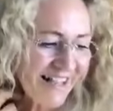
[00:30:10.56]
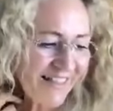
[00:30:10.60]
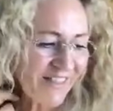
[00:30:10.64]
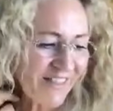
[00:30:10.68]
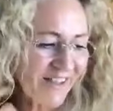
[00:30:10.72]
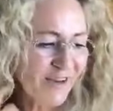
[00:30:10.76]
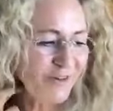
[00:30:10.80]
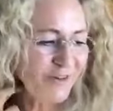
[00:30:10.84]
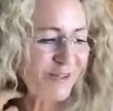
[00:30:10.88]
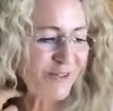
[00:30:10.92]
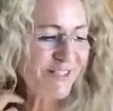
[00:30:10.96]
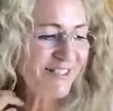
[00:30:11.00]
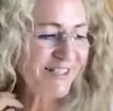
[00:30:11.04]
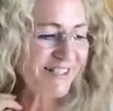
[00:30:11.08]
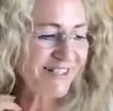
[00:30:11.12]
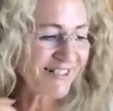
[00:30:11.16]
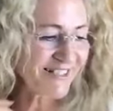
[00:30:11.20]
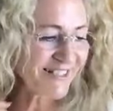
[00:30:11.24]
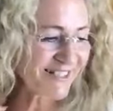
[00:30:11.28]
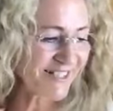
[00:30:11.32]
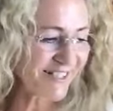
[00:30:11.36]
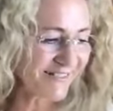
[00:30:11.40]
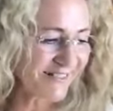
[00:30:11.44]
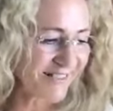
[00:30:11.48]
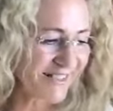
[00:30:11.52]
And they also
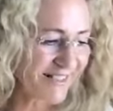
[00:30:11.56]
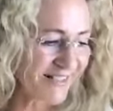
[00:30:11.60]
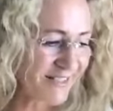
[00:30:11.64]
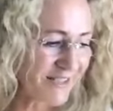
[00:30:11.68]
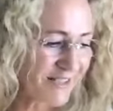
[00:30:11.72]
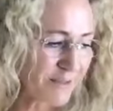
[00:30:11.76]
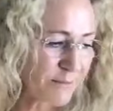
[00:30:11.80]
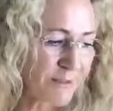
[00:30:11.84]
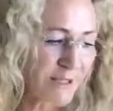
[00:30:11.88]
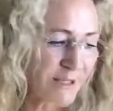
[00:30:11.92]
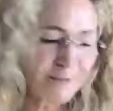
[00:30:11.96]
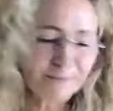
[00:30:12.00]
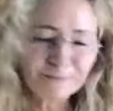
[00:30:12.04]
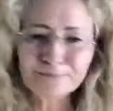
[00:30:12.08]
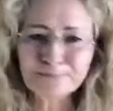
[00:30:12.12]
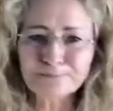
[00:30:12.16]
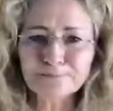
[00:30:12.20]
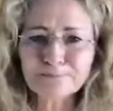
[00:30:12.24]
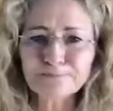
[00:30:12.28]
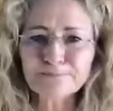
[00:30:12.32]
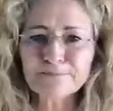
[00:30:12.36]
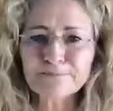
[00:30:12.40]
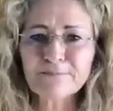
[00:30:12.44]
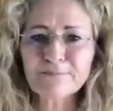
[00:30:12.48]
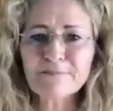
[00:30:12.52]
just turned around and said to me,
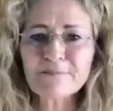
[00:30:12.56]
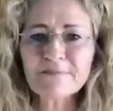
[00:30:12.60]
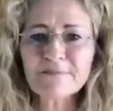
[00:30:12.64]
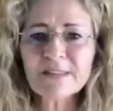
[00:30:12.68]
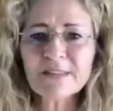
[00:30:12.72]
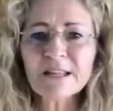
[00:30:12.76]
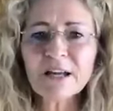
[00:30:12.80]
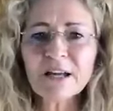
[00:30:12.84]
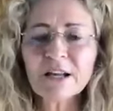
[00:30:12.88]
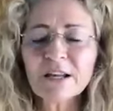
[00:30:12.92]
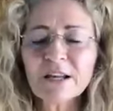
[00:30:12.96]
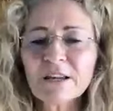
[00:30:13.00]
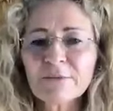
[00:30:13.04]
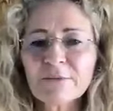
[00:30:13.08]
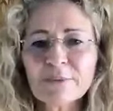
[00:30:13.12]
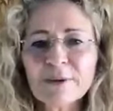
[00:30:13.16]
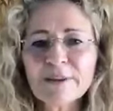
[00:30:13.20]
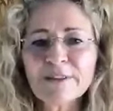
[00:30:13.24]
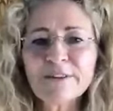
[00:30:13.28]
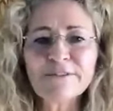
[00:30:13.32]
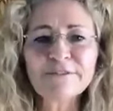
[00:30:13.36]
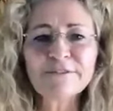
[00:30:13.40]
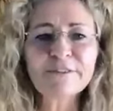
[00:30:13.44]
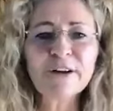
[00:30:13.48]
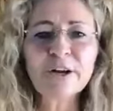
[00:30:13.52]

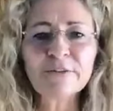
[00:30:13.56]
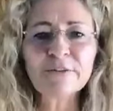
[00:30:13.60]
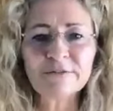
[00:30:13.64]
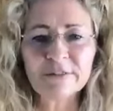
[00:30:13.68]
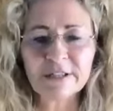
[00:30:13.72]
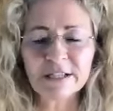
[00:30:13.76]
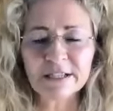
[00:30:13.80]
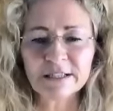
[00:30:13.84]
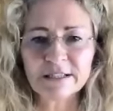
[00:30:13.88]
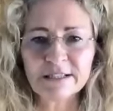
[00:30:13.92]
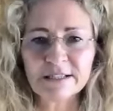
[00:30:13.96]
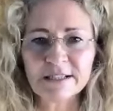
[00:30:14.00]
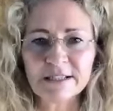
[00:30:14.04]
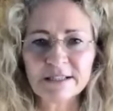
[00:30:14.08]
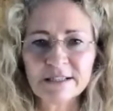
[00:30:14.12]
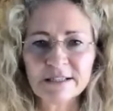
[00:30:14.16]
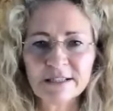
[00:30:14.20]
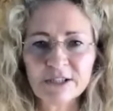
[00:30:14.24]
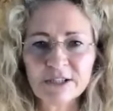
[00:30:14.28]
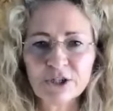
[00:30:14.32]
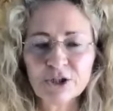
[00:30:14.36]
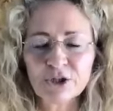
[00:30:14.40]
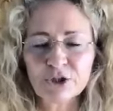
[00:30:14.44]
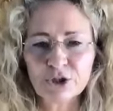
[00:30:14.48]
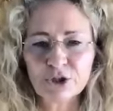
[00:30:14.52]
when the phone rings,
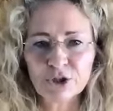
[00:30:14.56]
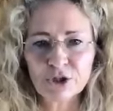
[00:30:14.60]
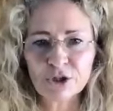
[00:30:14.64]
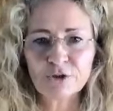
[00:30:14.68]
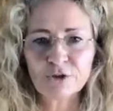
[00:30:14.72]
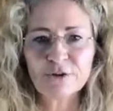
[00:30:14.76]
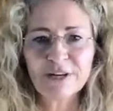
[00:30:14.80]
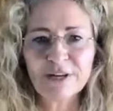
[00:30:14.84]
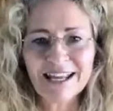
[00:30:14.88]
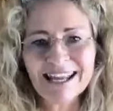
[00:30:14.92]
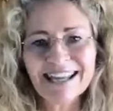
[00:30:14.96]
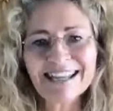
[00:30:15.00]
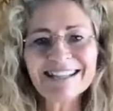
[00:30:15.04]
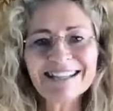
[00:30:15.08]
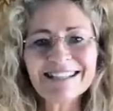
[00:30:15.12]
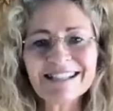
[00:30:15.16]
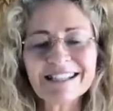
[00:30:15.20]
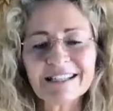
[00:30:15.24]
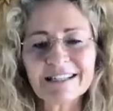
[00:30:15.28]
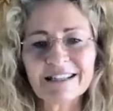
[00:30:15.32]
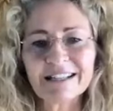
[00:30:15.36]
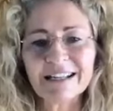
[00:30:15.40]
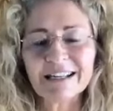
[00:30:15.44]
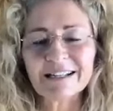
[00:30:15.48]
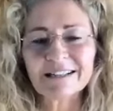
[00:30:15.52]
tune
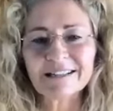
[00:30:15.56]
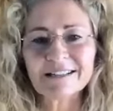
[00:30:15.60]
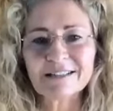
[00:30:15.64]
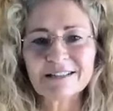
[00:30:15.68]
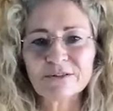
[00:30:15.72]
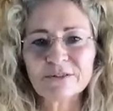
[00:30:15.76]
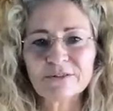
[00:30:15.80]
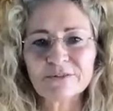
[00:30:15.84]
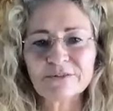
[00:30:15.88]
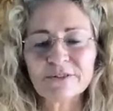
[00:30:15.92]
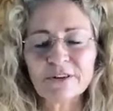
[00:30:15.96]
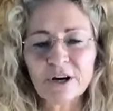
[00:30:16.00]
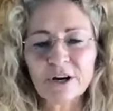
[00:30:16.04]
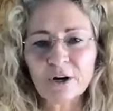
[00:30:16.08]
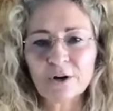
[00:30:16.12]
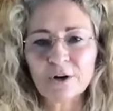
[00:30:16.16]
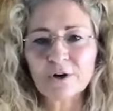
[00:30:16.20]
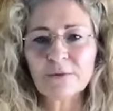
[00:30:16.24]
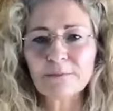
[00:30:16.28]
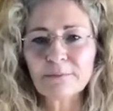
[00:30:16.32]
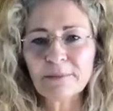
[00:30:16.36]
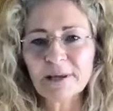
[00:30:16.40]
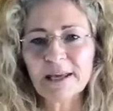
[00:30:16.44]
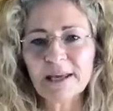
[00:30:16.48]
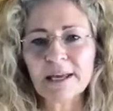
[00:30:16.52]
into that. Sort of, are
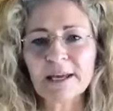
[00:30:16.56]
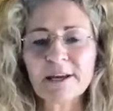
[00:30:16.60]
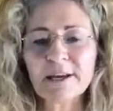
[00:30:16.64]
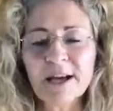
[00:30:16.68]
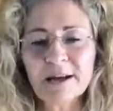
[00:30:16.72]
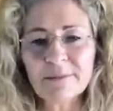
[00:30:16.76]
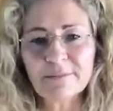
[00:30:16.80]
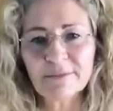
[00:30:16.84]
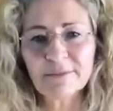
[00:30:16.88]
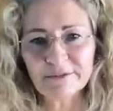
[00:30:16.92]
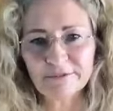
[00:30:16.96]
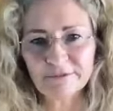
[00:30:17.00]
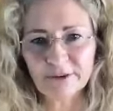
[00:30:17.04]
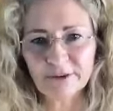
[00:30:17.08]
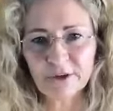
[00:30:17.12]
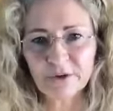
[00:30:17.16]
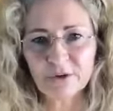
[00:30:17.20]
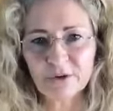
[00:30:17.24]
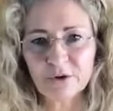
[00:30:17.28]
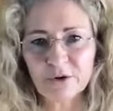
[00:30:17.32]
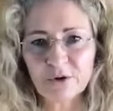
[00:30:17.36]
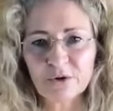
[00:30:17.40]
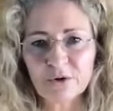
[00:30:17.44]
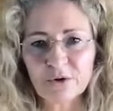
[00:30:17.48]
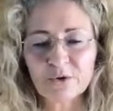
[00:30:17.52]
you picking up the
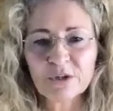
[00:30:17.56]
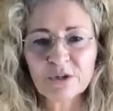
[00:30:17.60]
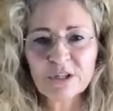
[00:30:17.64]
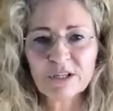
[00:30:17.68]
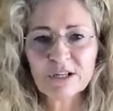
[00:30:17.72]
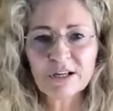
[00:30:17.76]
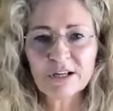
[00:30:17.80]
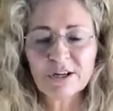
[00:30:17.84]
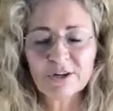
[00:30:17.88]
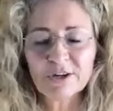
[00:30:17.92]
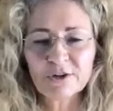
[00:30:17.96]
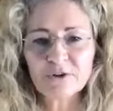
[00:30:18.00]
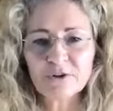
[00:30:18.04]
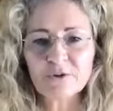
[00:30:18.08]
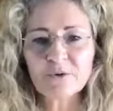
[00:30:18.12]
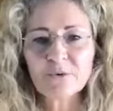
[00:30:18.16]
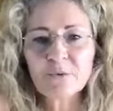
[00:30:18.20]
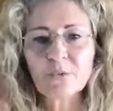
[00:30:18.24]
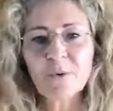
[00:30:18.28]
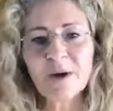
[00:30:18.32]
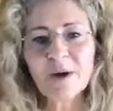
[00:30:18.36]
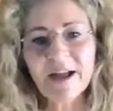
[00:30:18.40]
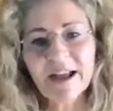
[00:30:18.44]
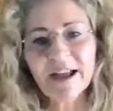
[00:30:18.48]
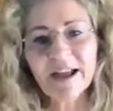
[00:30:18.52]
phone call? Are you
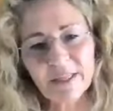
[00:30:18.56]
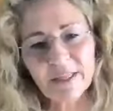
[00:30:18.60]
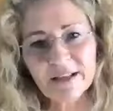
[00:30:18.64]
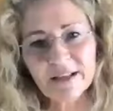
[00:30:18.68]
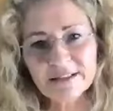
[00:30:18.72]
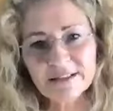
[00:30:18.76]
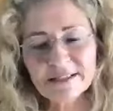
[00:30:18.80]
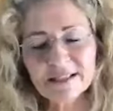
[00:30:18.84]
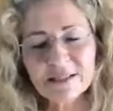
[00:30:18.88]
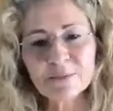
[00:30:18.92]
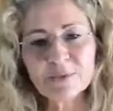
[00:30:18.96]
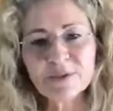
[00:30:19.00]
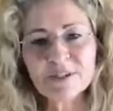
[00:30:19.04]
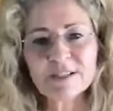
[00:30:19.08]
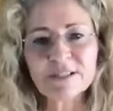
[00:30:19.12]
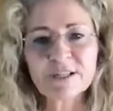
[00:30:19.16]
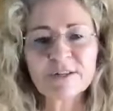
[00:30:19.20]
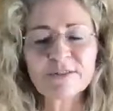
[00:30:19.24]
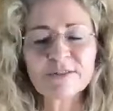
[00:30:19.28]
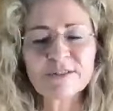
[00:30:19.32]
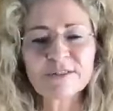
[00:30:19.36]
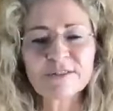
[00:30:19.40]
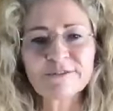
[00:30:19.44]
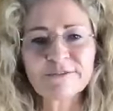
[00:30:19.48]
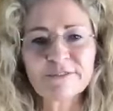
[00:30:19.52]
aware that someone is
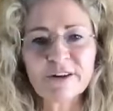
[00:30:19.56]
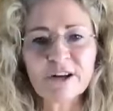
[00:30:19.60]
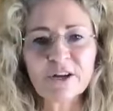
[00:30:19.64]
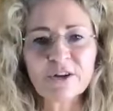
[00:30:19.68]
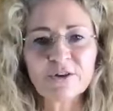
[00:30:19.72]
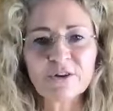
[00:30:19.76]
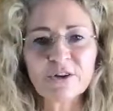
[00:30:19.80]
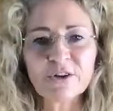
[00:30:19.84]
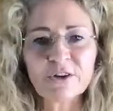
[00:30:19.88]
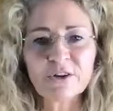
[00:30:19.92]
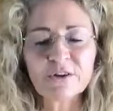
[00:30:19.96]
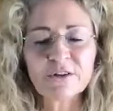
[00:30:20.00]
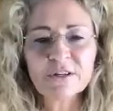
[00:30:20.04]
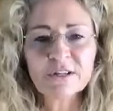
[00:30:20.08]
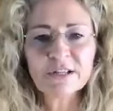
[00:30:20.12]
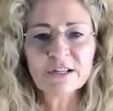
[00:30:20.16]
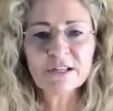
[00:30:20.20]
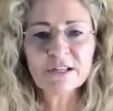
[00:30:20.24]
going to phone you?